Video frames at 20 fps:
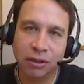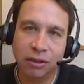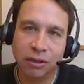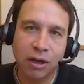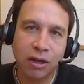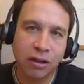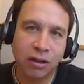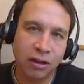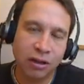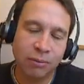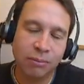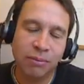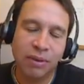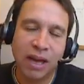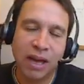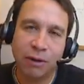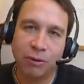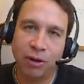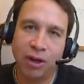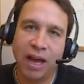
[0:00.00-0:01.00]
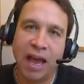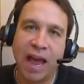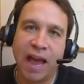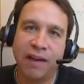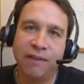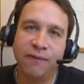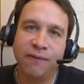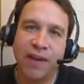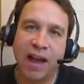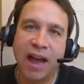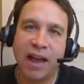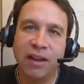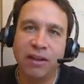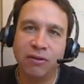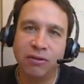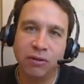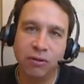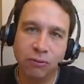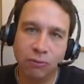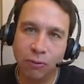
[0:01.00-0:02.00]
curriculum, and it will add value
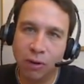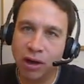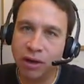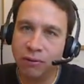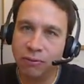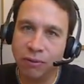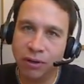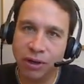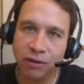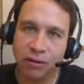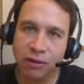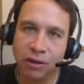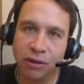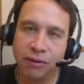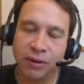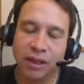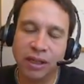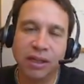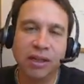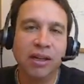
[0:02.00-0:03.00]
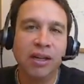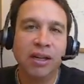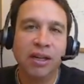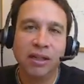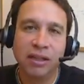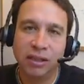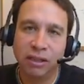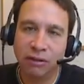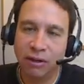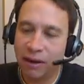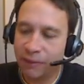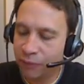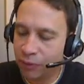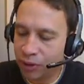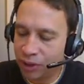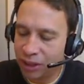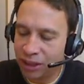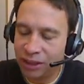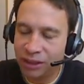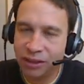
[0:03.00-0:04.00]
to what you're doing. So
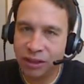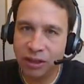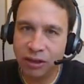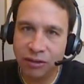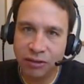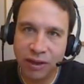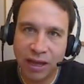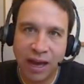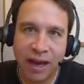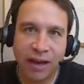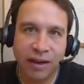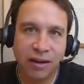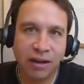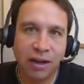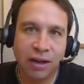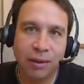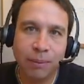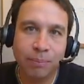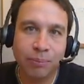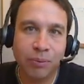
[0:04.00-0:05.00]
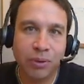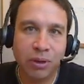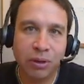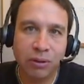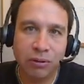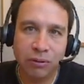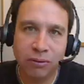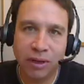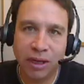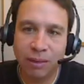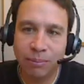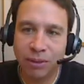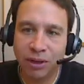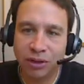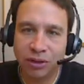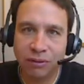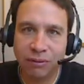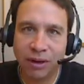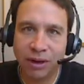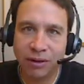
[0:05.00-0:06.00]
everyone needs to do that to a
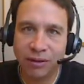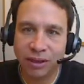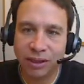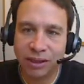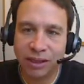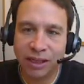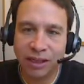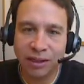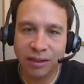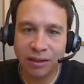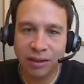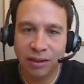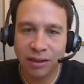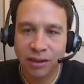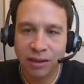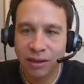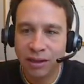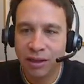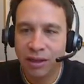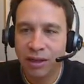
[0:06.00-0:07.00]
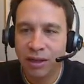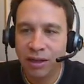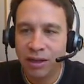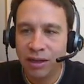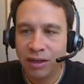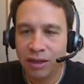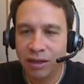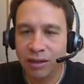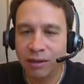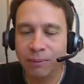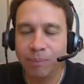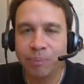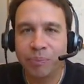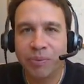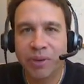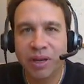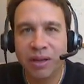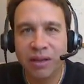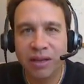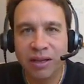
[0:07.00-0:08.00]
much greater extent.
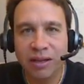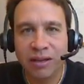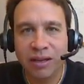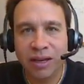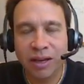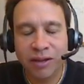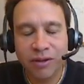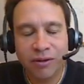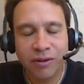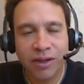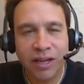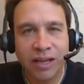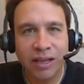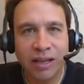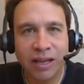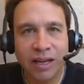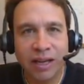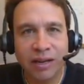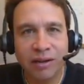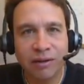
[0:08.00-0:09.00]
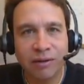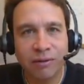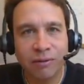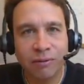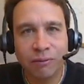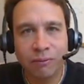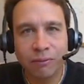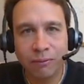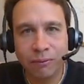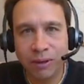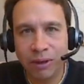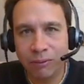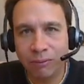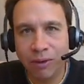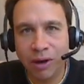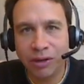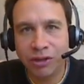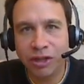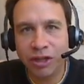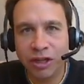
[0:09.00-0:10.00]
The other thing that we
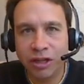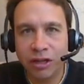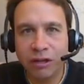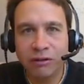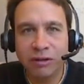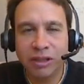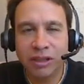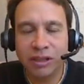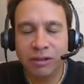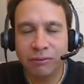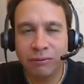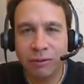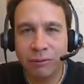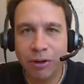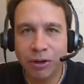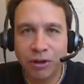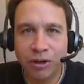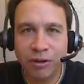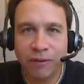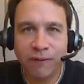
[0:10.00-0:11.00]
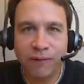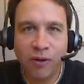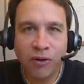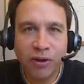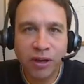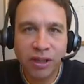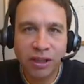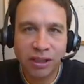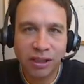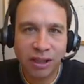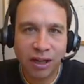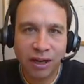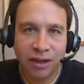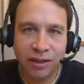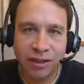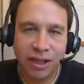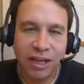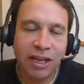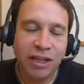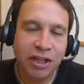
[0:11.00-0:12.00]
want you to do is we want you to focus
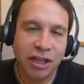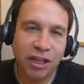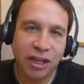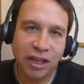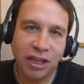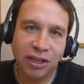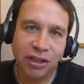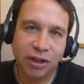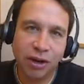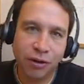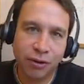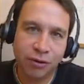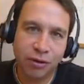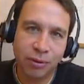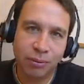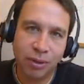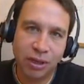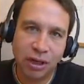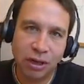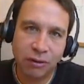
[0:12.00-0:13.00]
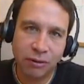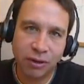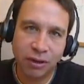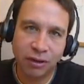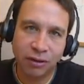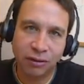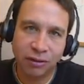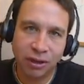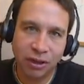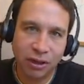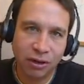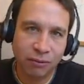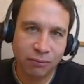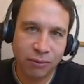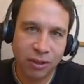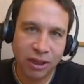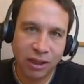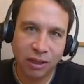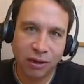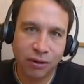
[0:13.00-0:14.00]
on teaching each other the material. You don't
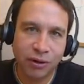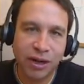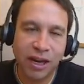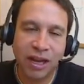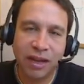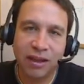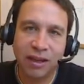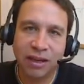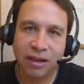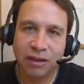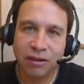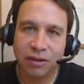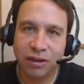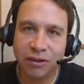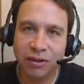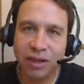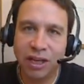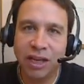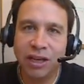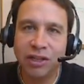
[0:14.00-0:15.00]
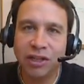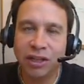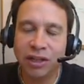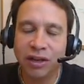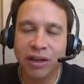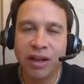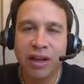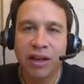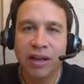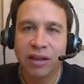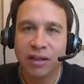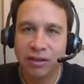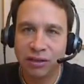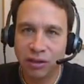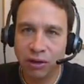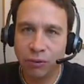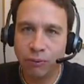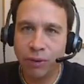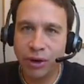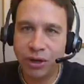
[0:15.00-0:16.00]
really learn anything until you teach it.
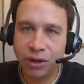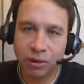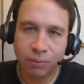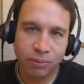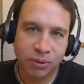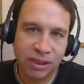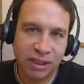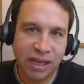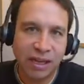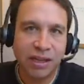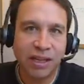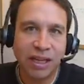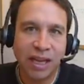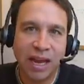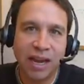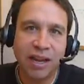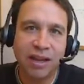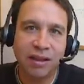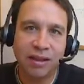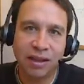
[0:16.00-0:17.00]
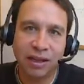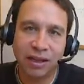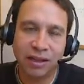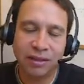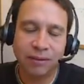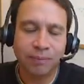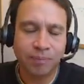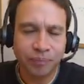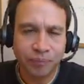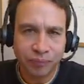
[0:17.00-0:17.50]
So when you're presenting anything,